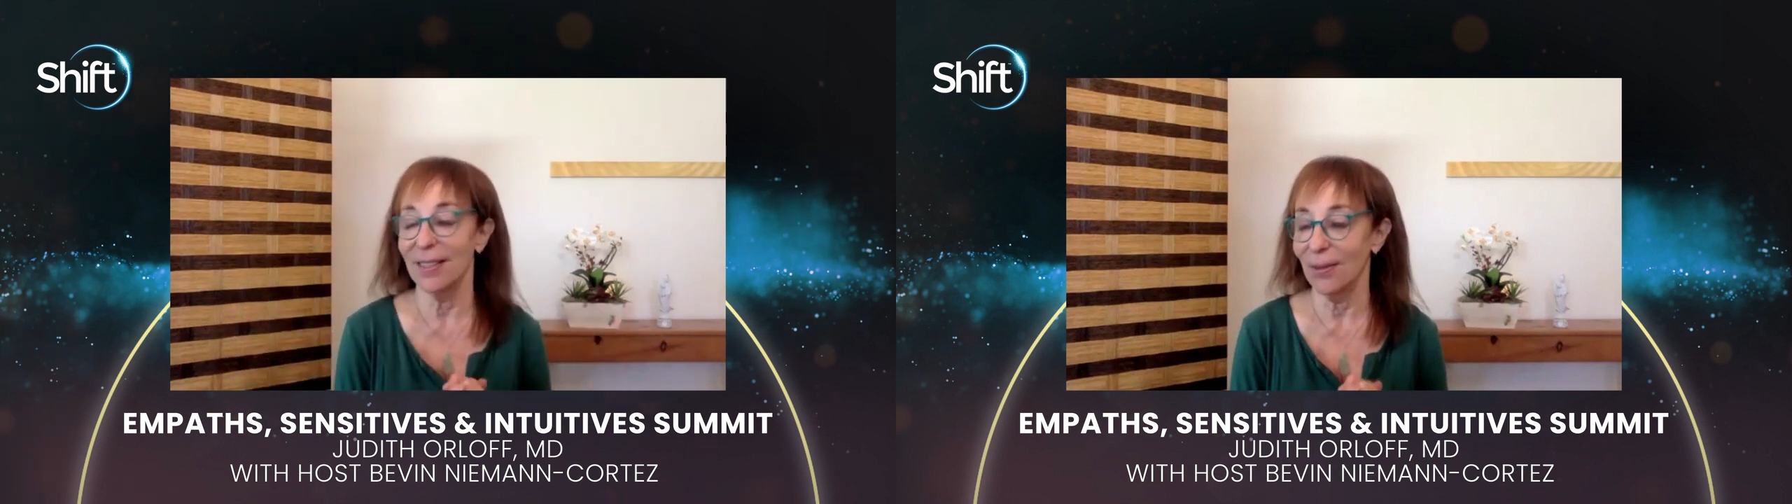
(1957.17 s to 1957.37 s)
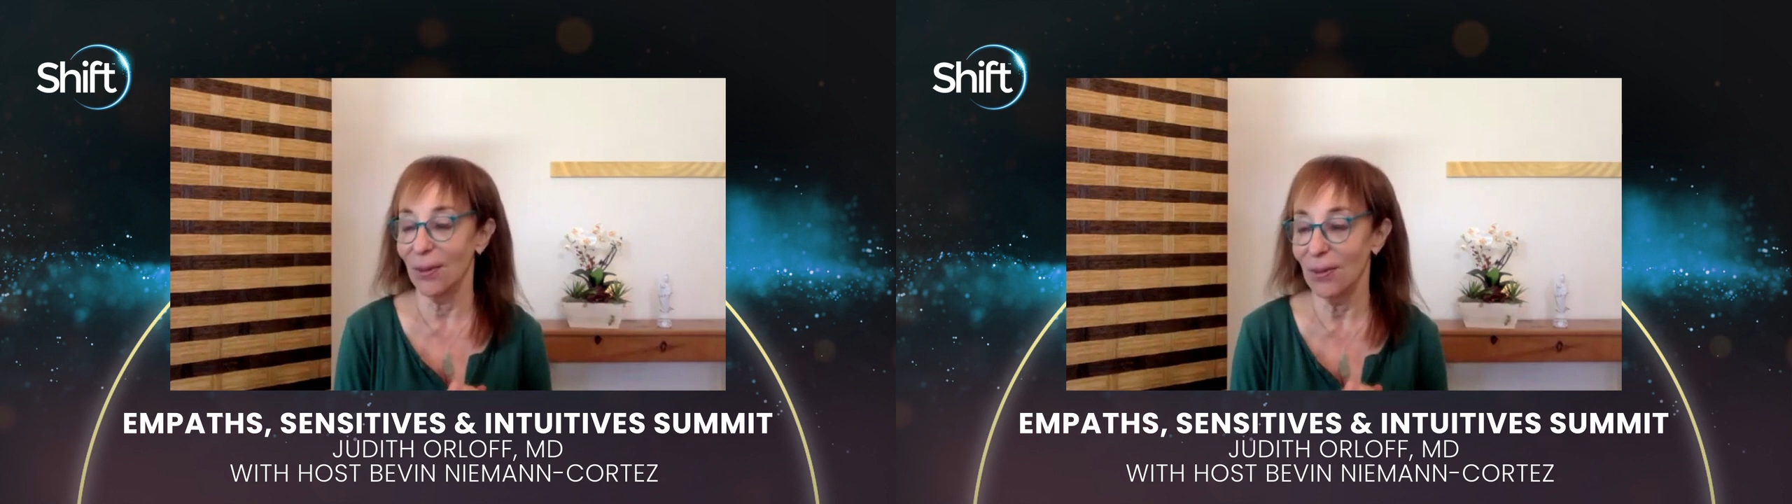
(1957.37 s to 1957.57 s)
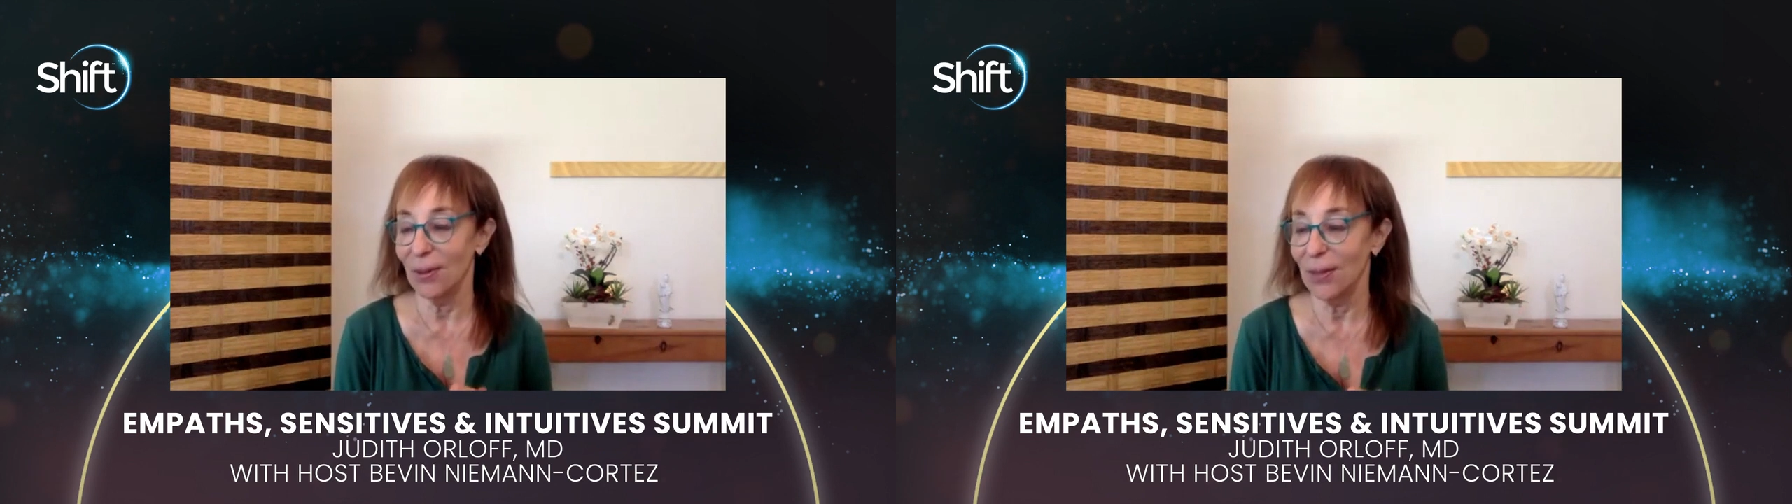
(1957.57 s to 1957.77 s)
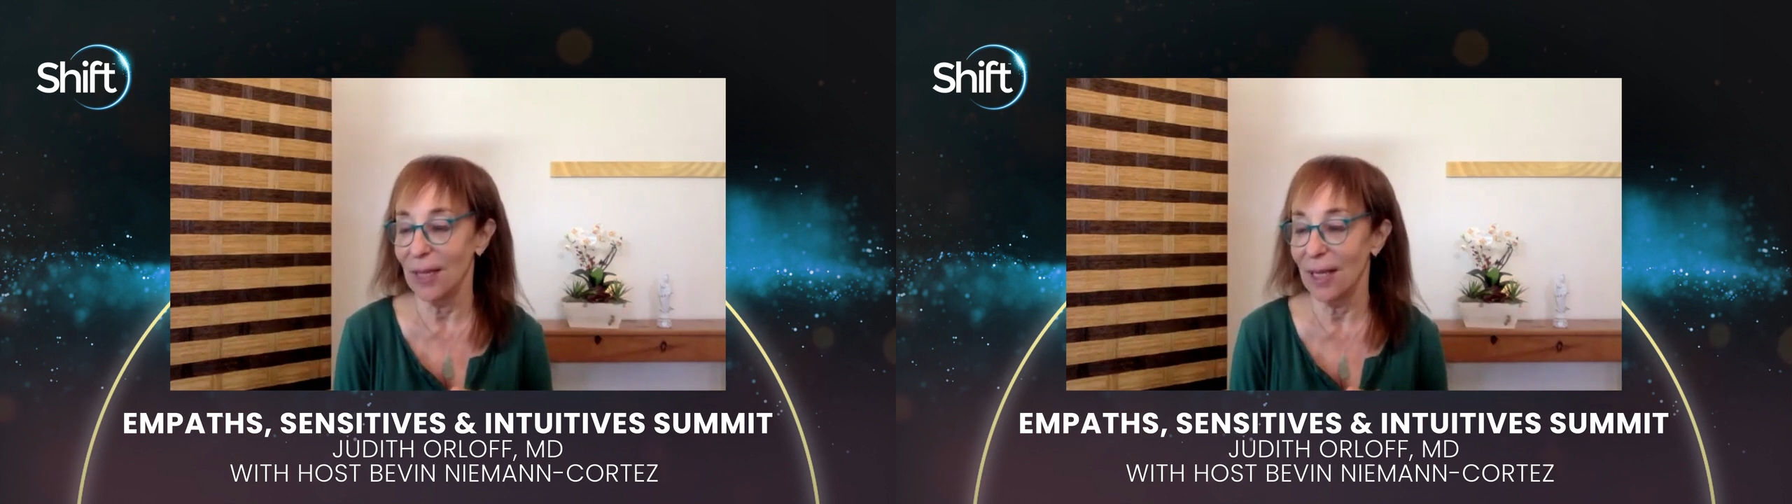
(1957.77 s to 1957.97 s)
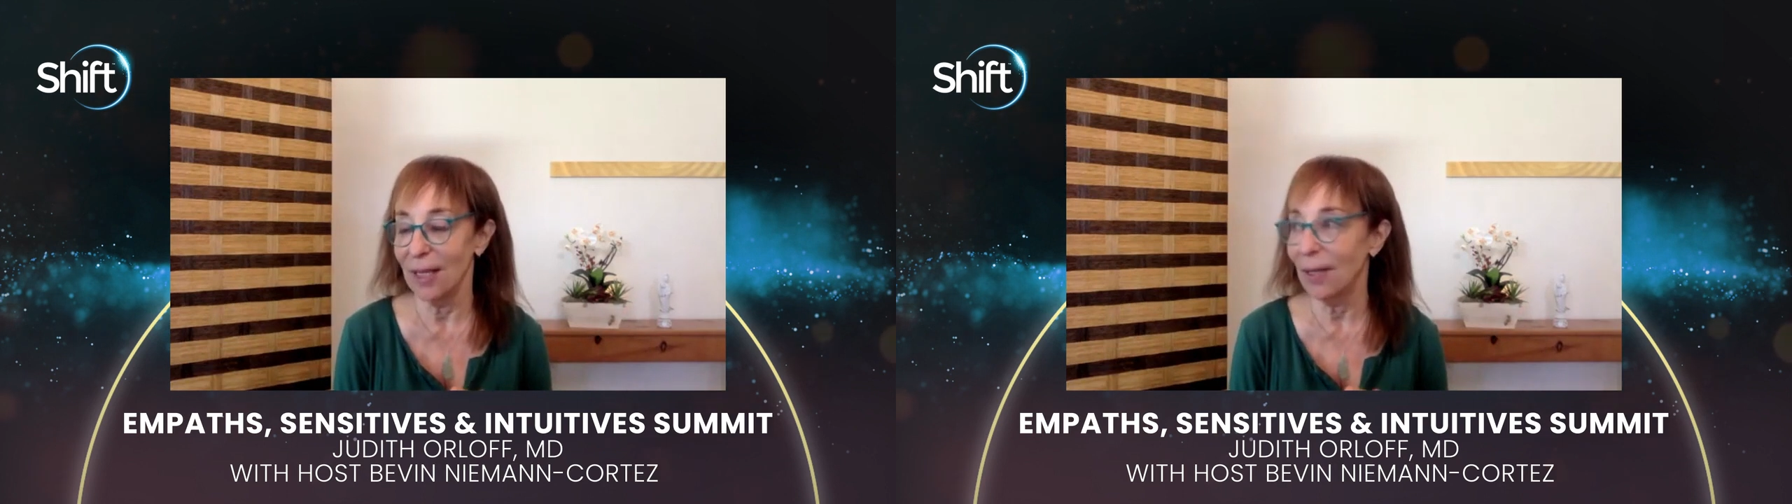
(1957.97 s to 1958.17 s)
So don't do
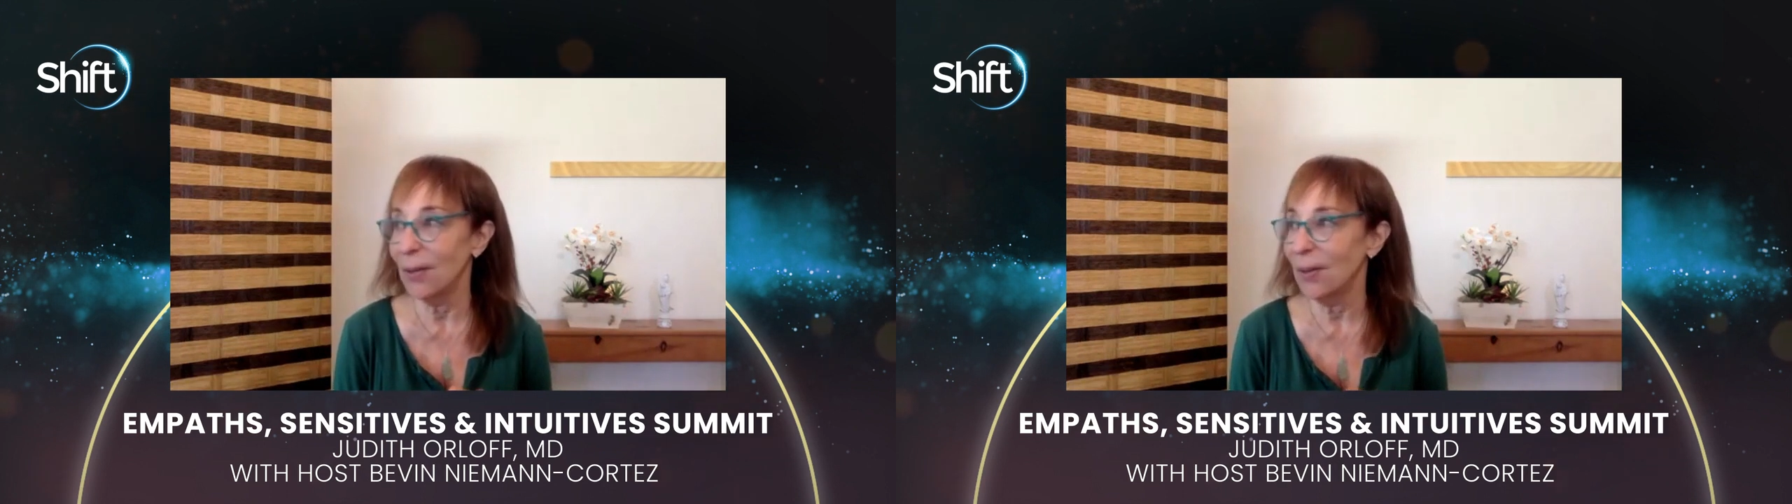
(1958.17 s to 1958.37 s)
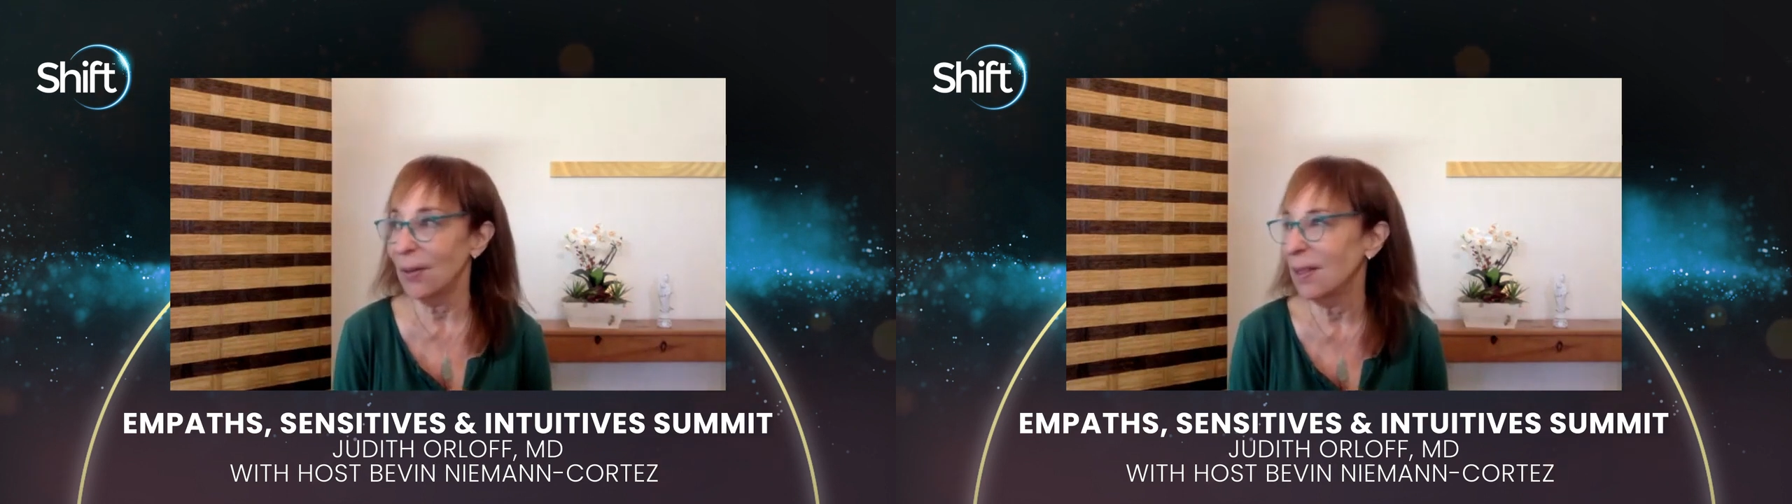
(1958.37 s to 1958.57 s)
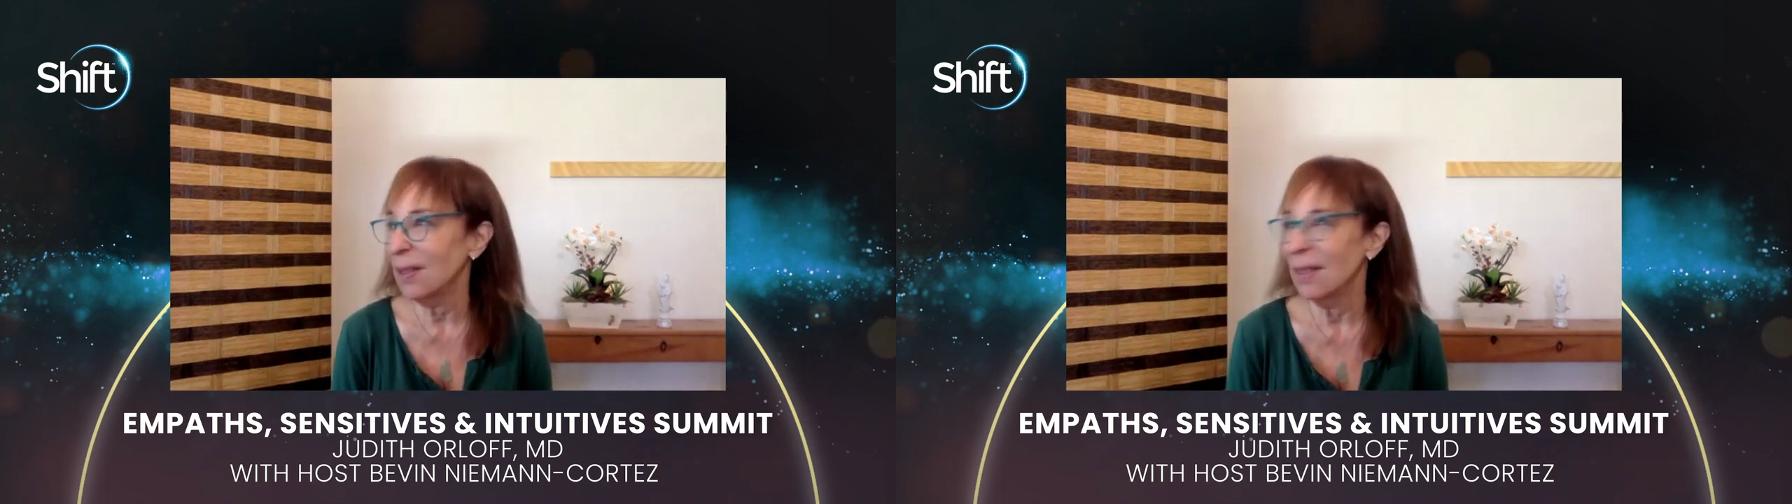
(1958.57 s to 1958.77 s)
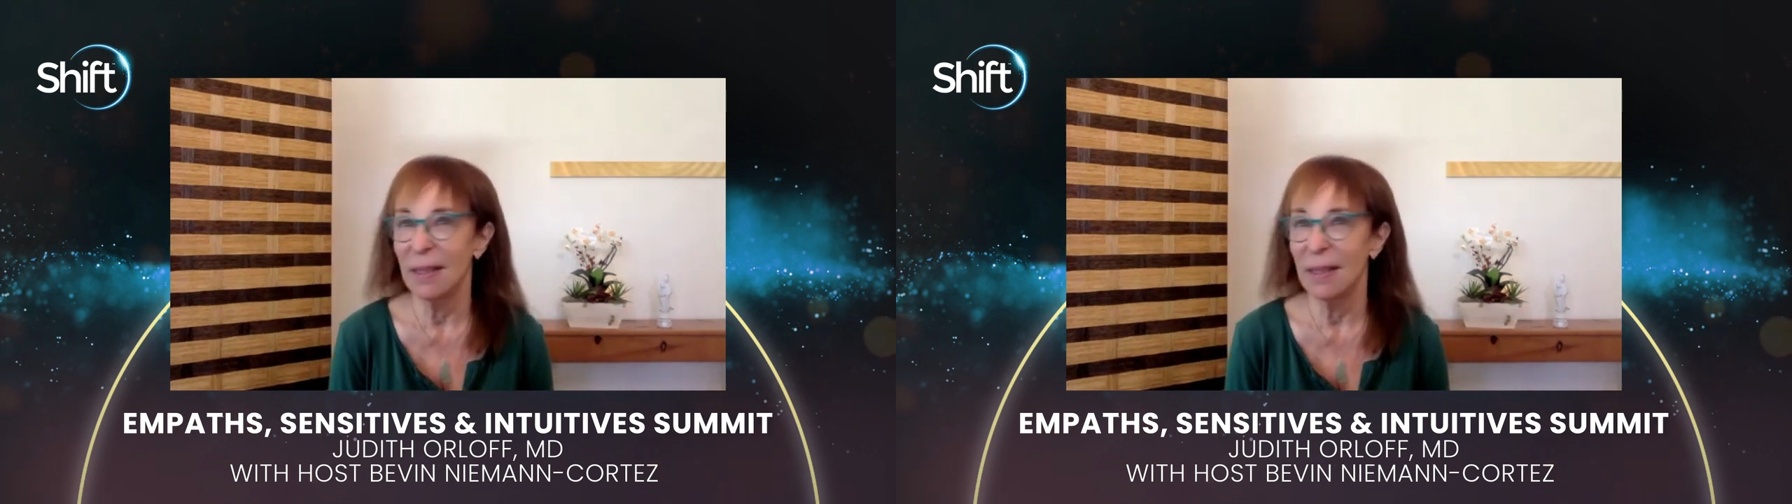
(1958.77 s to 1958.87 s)
that. Go to